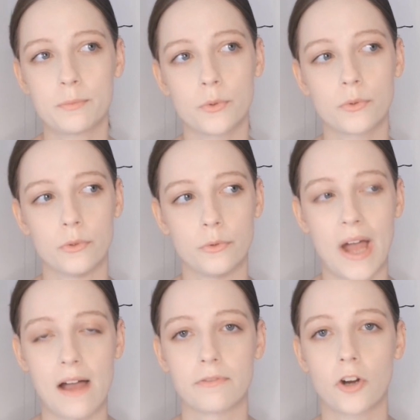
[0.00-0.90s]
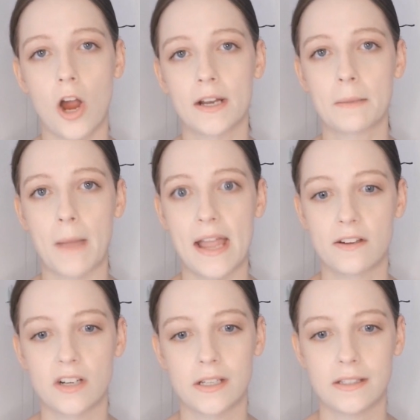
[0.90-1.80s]
people who have chronic
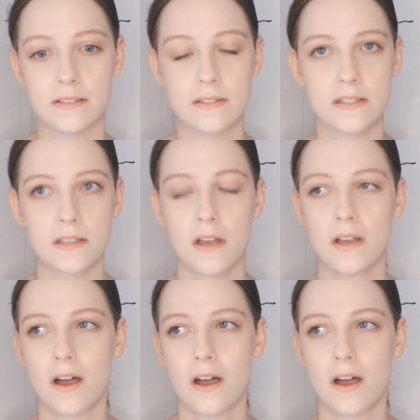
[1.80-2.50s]
migraines,